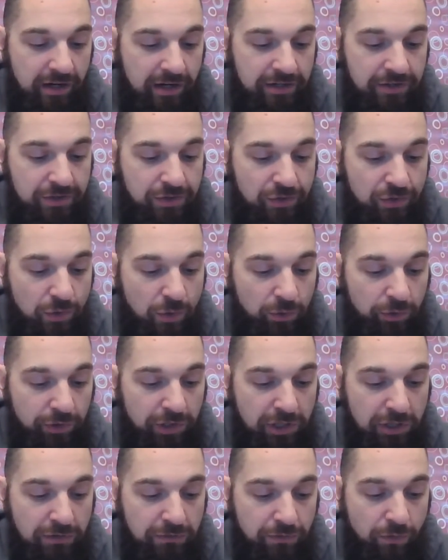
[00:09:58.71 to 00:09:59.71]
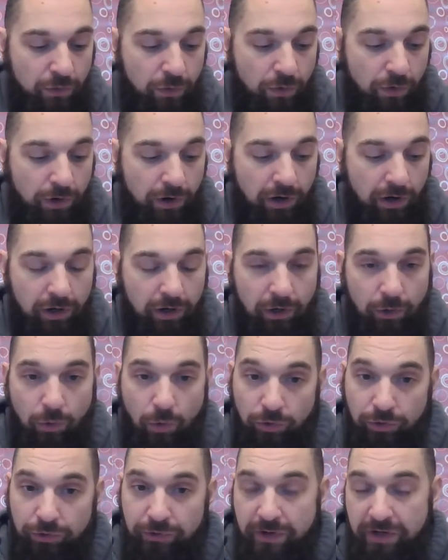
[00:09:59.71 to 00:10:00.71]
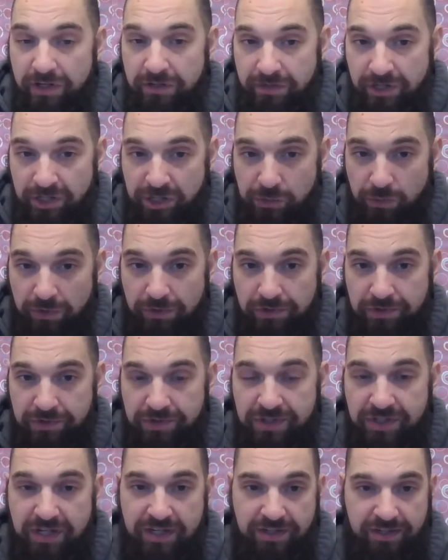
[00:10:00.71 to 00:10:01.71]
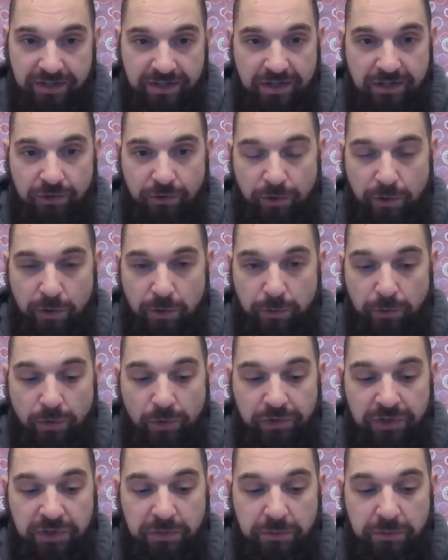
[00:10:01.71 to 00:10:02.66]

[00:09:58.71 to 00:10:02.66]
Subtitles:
solely for older individuals? Is this group going to